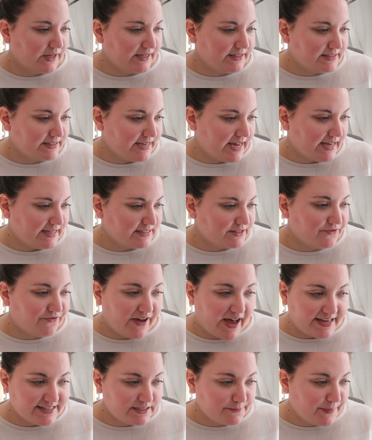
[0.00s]
It says,
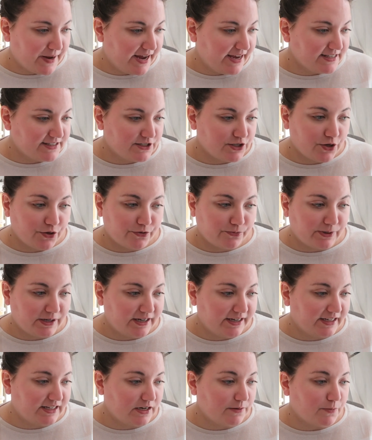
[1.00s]
fast-paced,
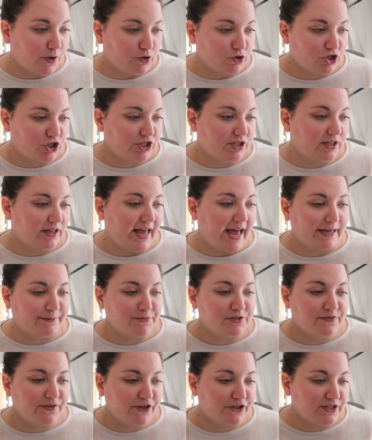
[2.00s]
thrilling and emotional,
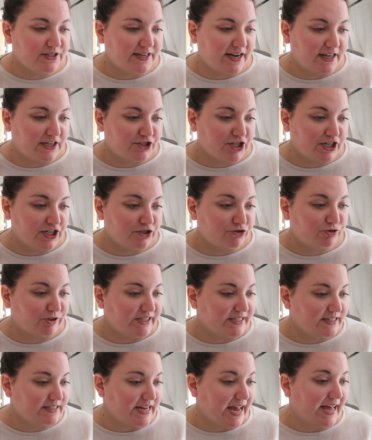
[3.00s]
Atmosphere is Taylor Jenkins
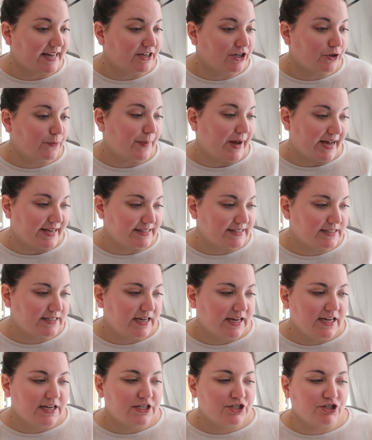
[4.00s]
Reid's at her best,
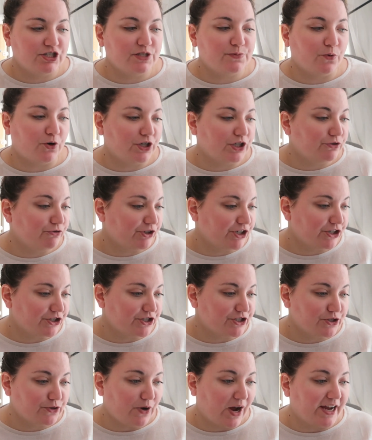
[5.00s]
transporting
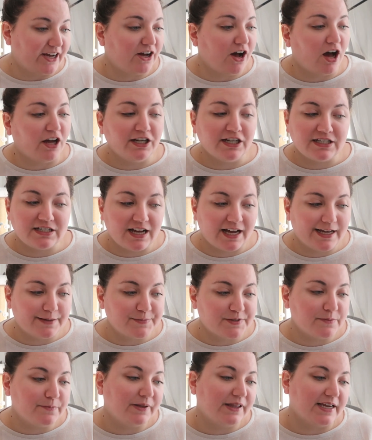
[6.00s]
readers to iconic
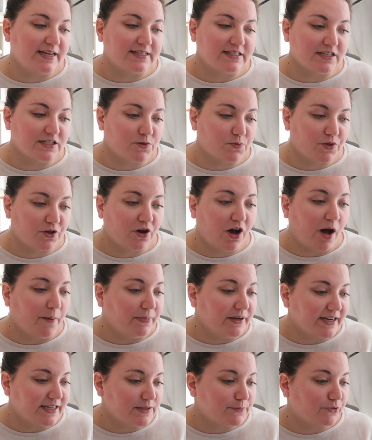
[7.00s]
times and places with
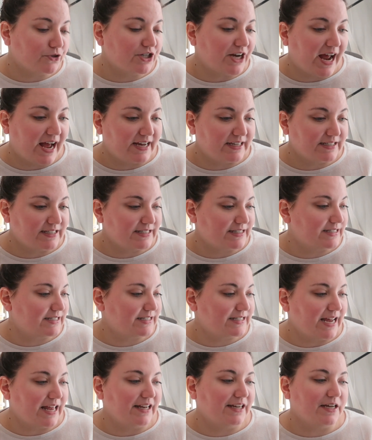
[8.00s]
complex
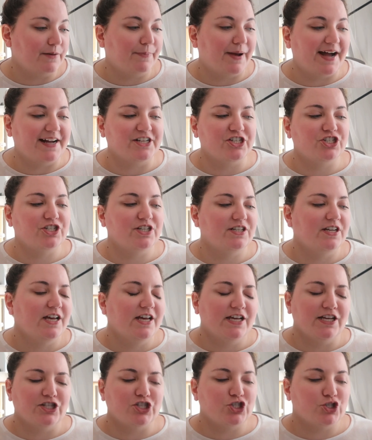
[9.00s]
protagonists telling a passionate
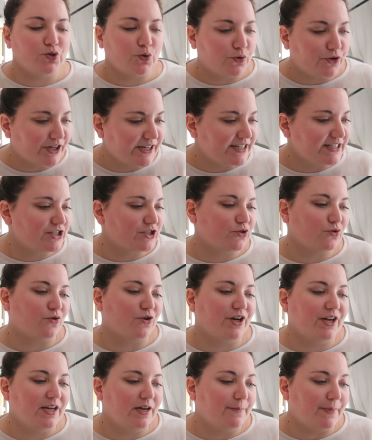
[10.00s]
and soaring
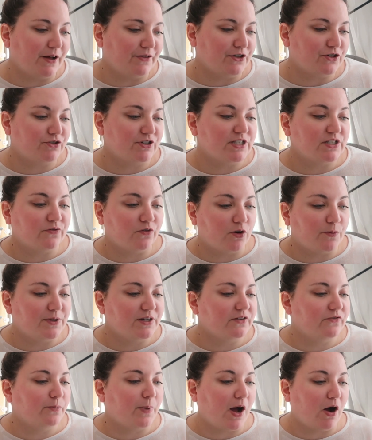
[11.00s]
story about the
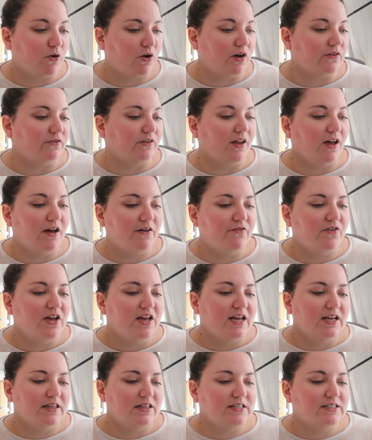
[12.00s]
transformative power of love,
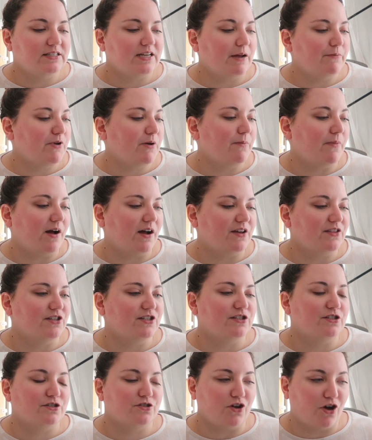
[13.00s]
this time among the
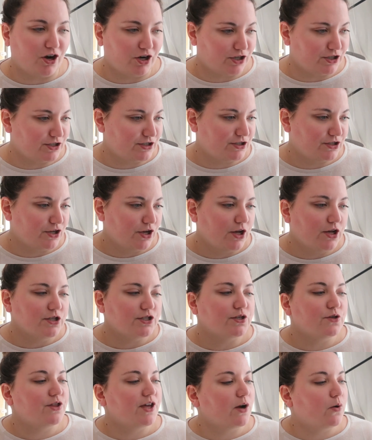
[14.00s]
stars.
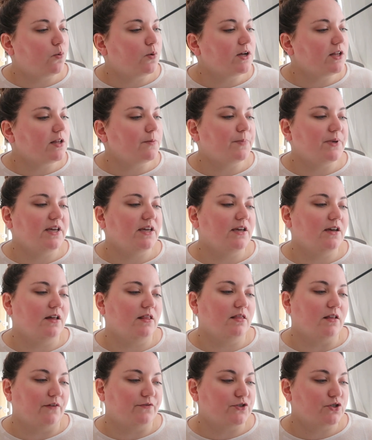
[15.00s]
So there will be a
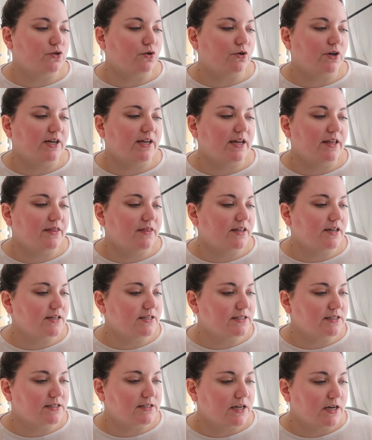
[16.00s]
love story in
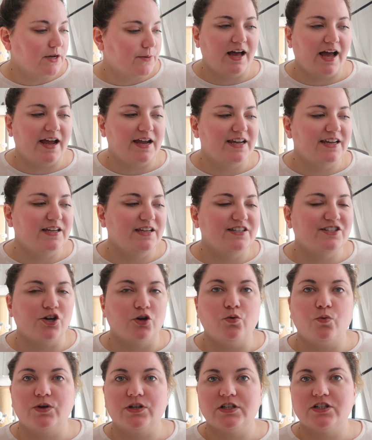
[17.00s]
this. I
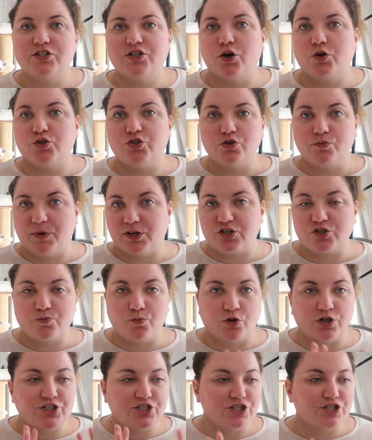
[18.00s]
don't want to know too much
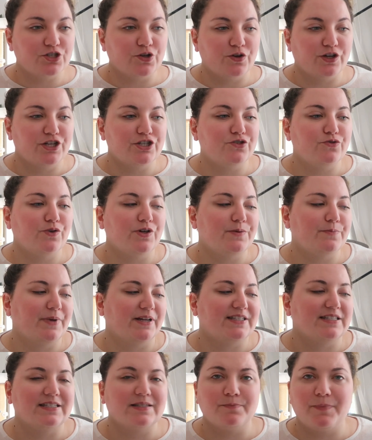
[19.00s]
more just going into it,
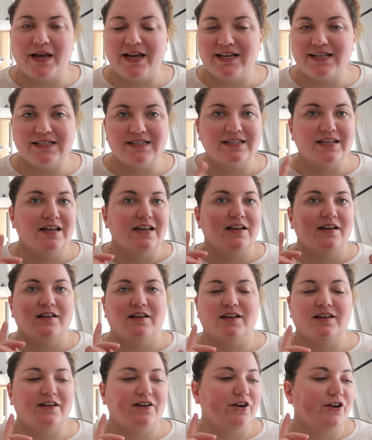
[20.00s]
but space,
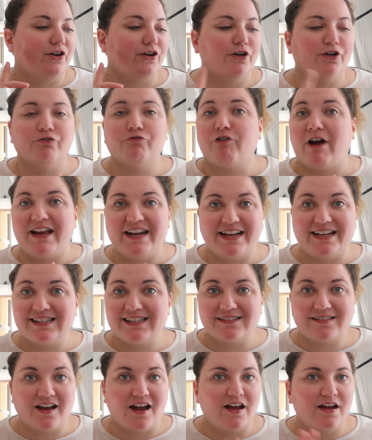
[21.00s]
her writing
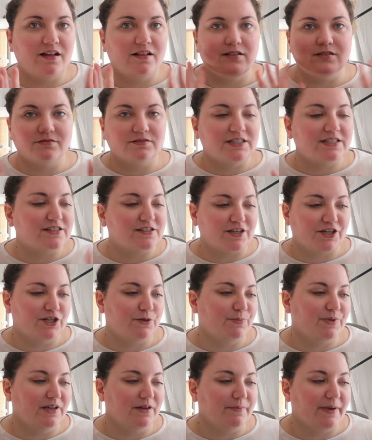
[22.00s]
style, it's
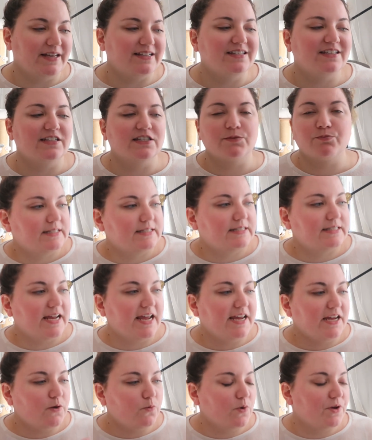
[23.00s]
gonna be amazing.
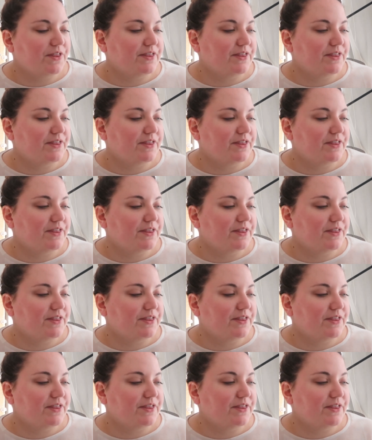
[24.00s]
Staying